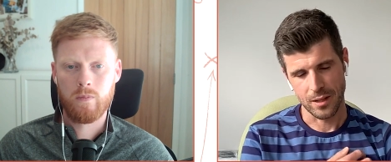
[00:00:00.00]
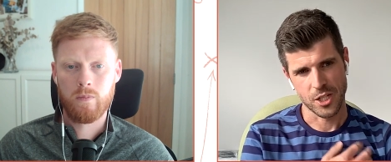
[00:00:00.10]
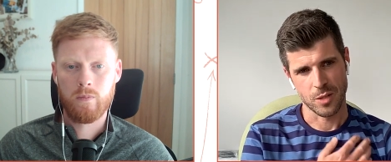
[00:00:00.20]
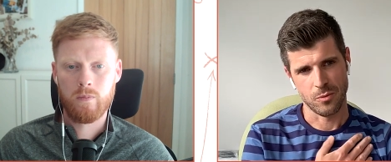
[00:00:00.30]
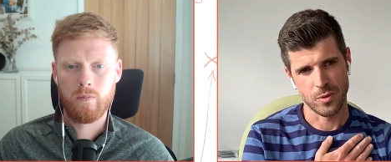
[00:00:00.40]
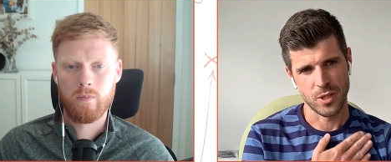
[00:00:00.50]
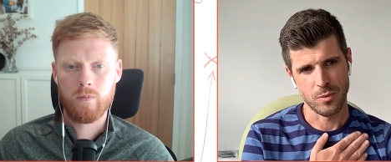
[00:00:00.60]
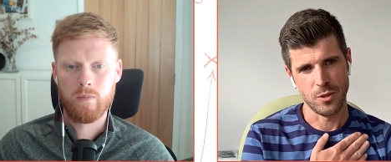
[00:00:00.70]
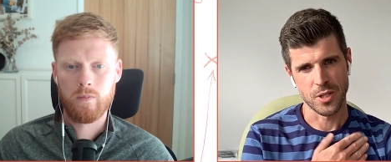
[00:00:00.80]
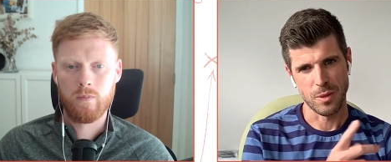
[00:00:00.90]
Speaker 1: logic between
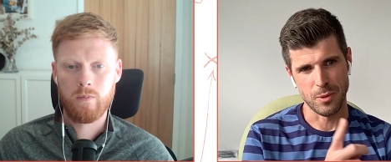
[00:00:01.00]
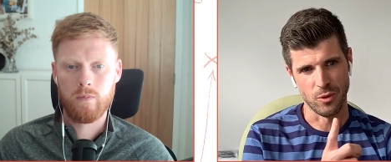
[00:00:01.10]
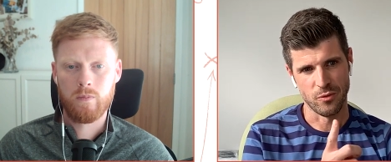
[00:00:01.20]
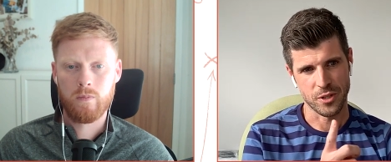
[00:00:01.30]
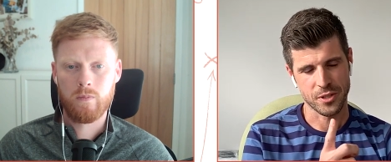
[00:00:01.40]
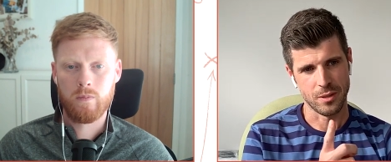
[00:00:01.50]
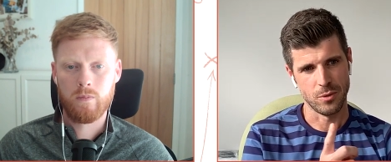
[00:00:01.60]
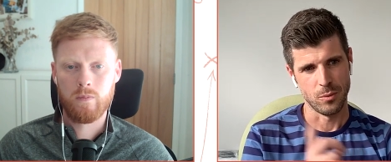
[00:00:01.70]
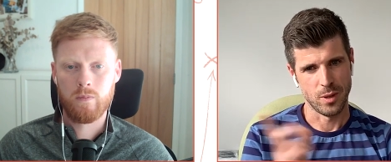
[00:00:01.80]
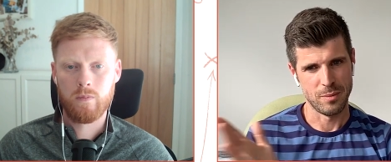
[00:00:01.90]
using maybe one vertical
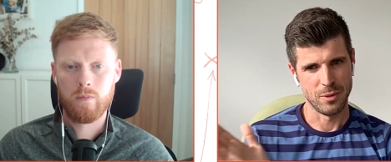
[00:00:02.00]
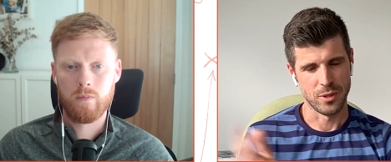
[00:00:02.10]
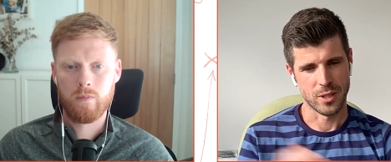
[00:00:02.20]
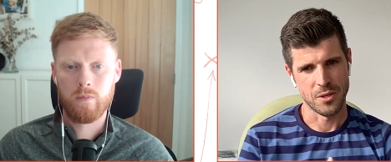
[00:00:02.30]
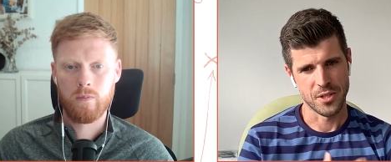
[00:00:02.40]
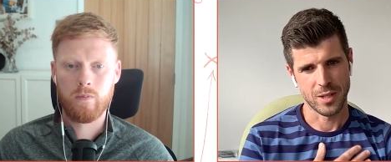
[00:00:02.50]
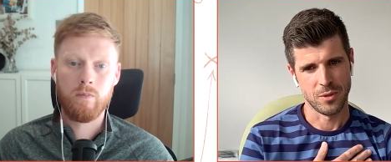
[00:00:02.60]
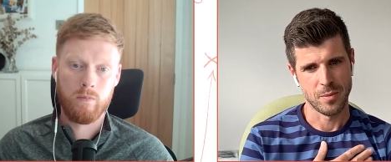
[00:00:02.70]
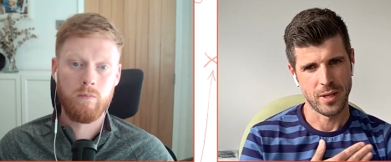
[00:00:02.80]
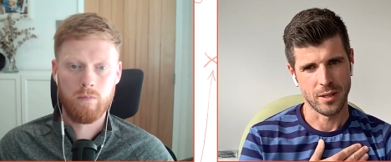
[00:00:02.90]
and maybe one horizontal
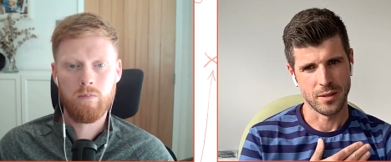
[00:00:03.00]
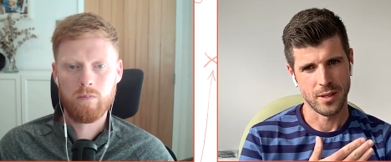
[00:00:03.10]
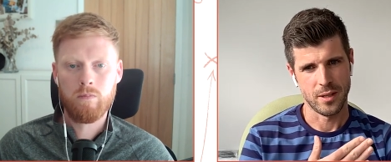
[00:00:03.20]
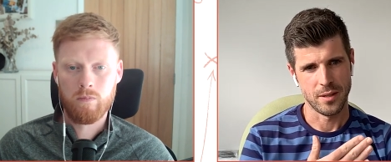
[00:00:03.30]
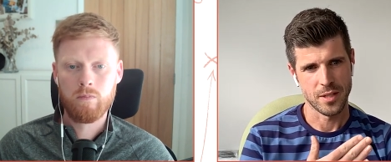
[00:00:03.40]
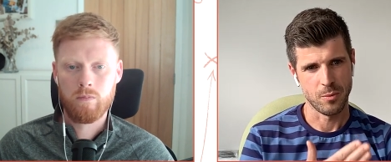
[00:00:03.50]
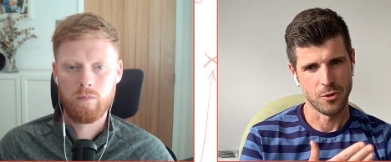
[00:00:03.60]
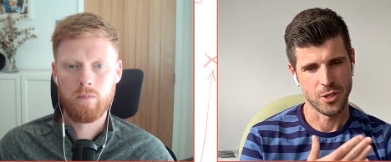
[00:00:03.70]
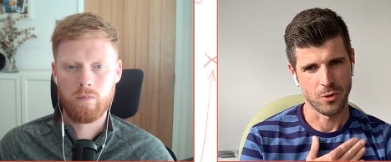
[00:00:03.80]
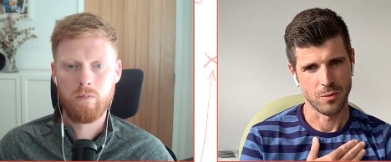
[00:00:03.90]
one, depending on the on the sport
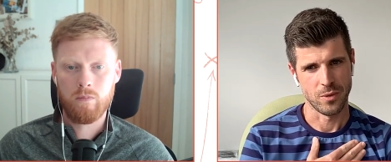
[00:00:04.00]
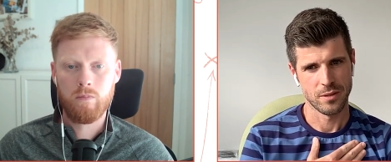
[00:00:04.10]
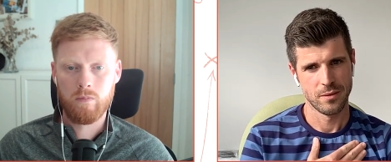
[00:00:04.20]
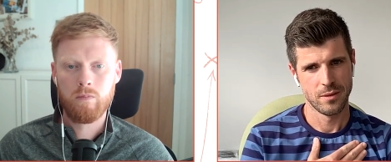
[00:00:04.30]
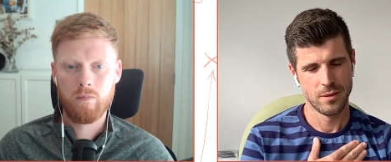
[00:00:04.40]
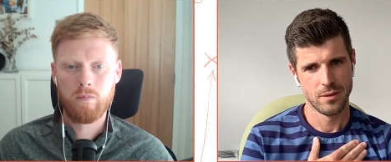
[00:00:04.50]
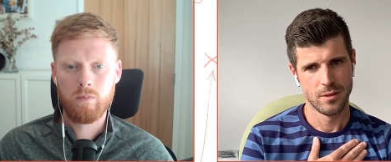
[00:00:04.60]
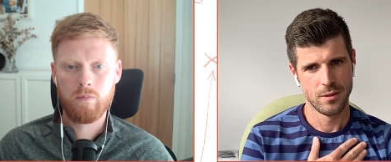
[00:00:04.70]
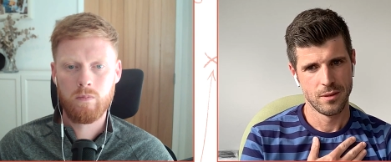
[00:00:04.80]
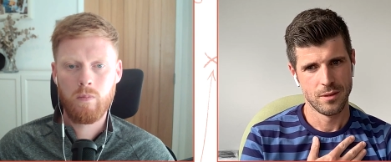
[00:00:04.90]
you're working with.
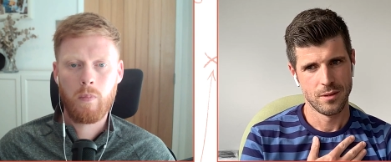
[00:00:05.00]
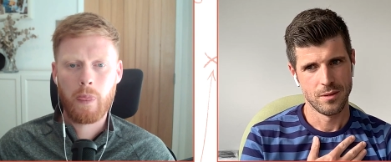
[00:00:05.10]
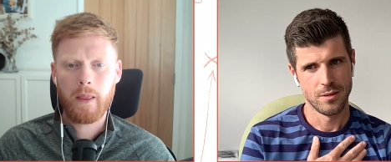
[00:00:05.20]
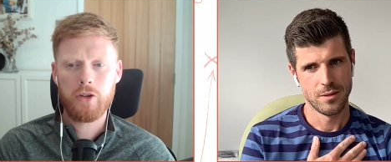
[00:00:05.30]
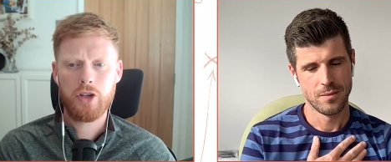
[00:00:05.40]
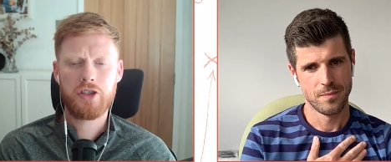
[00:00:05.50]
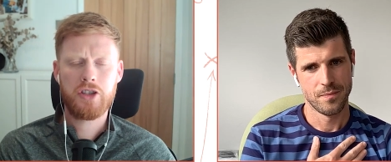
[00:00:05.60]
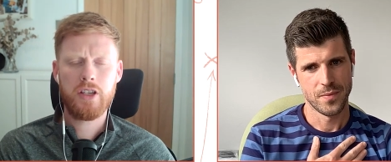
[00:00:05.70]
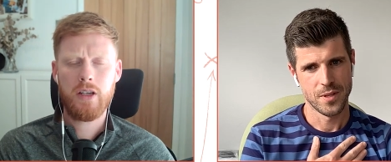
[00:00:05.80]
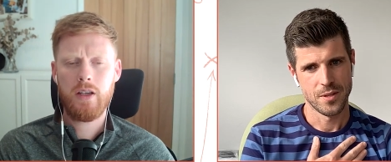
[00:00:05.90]
Speaker 2: Just
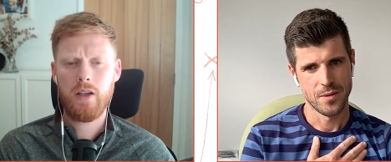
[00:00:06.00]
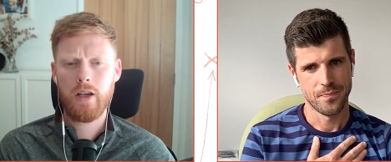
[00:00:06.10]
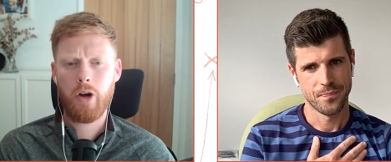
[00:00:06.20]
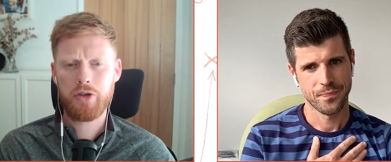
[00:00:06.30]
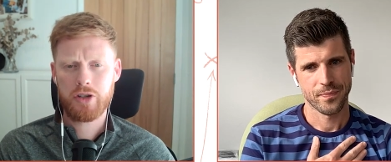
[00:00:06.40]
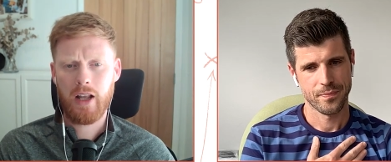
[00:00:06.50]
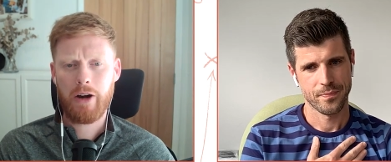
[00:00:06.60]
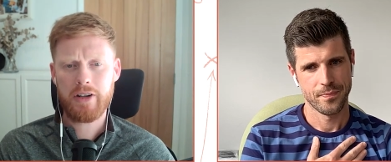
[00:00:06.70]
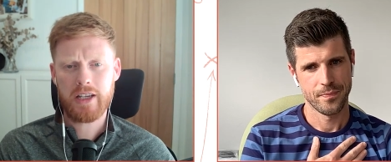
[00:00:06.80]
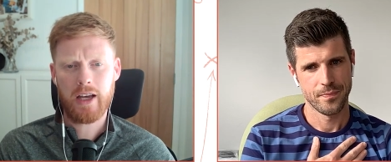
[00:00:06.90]
the horizontal
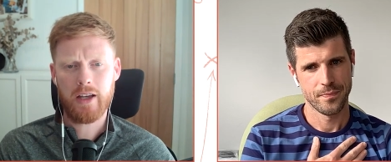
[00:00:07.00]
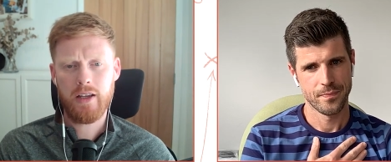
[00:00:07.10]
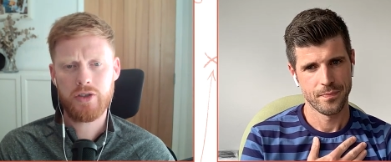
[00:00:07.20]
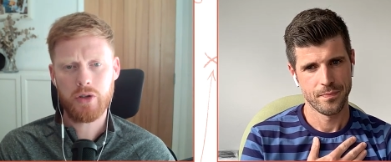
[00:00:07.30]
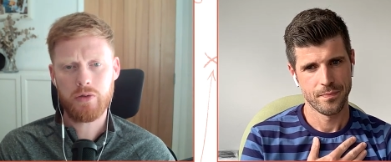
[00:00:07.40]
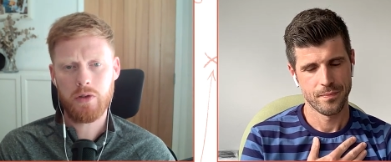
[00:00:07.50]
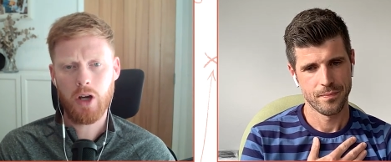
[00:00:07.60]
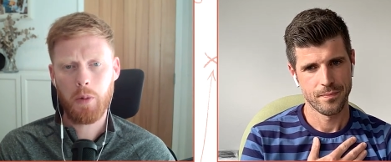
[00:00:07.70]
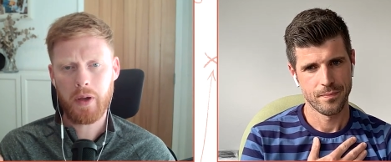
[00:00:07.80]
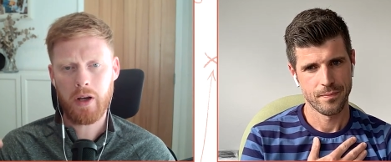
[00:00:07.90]
RSI, so
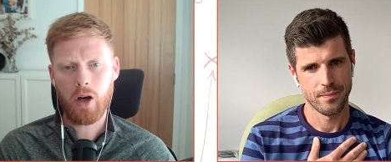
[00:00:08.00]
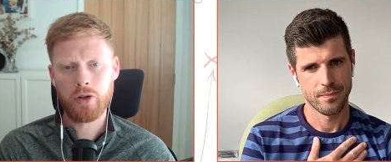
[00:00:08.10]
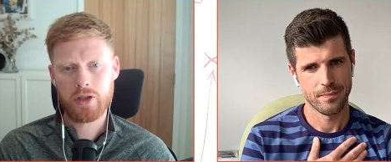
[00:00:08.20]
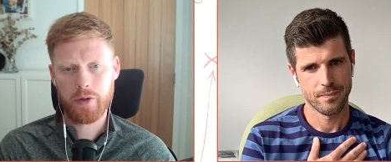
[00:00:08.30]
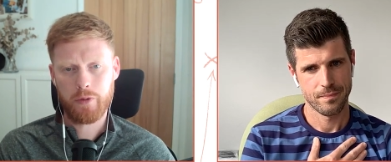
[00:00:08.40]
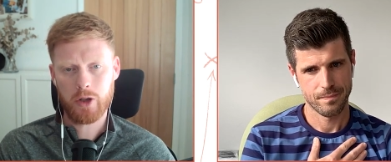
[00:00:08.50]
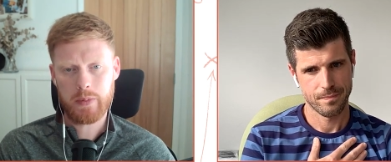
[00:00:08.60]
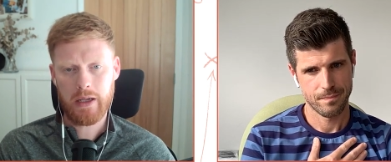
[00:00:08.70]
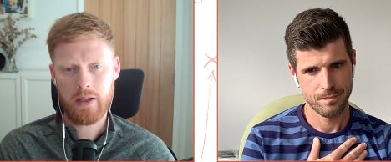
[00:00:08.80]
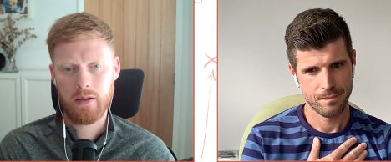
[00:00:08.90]
hopping onto the force
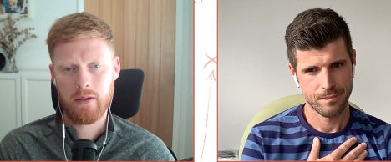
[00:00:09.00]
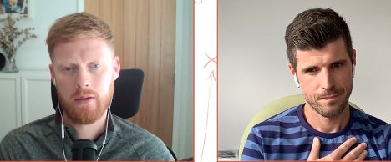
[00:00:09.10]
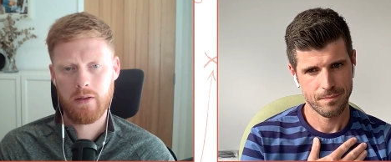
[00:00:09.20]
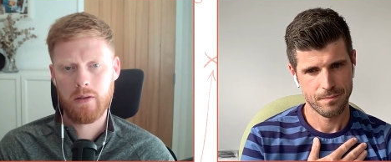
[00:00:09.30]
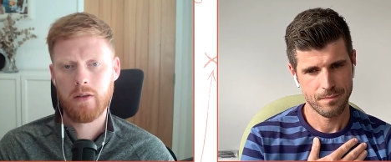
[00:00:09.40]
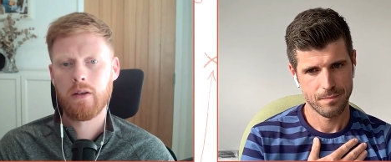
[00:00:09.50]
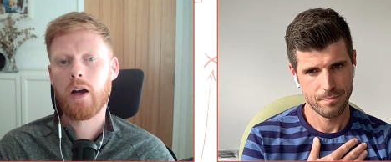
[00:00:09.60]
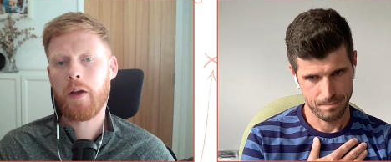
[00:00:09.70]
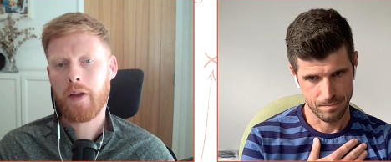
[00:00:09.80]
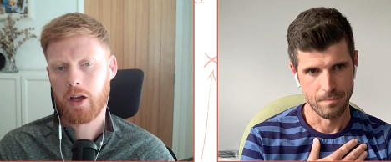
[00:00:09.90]
plate
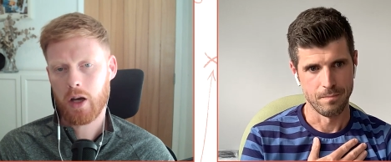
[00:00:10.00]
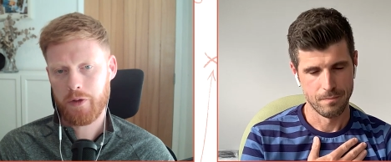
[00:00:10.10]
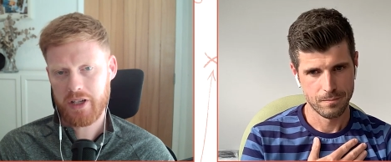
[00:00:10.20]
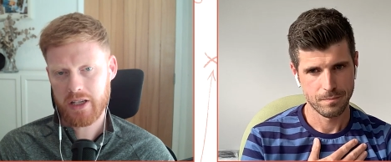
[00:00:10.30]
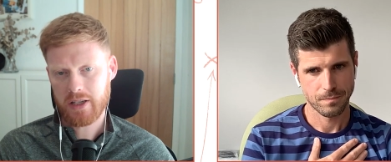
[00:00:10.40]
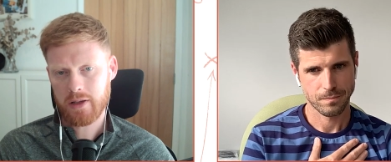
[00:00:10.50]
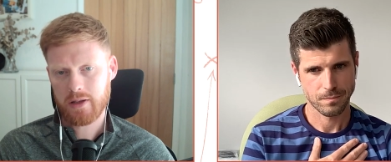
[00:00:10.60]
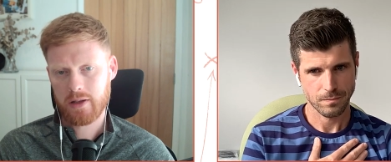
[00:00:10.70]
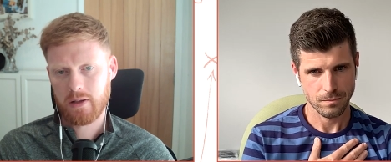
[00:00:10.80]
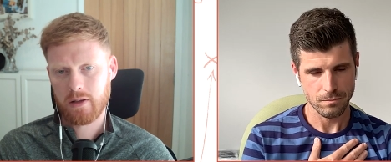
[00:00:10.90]
and mm-hmm. then going for
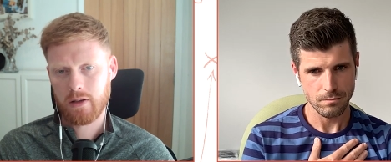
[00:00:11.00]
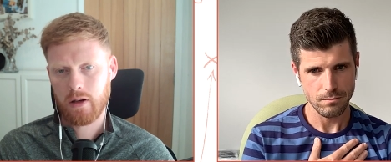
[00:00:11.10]
distance